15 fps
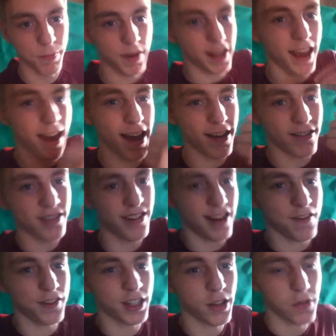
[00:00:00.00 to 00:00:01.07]
But yeah, it was
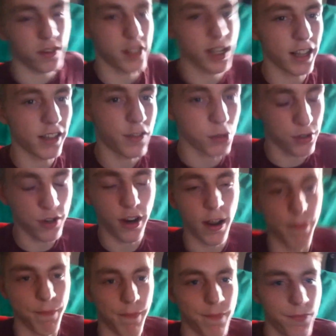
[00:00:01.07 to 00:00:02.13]
another successful
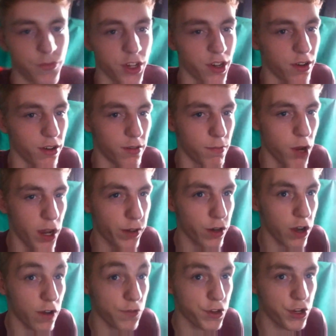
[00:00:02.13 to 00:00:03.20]
stream on
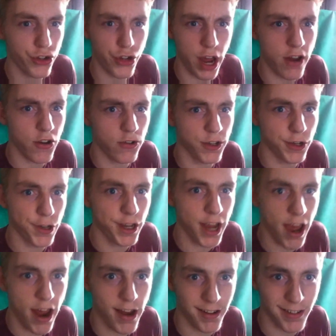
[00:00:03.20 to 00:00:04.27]
Minecraft. Shadow to
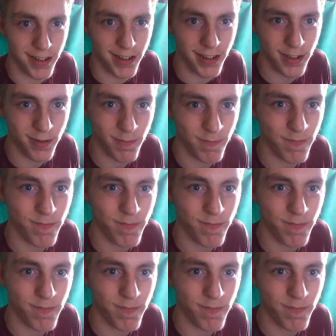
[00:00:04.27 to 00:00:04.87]
the End.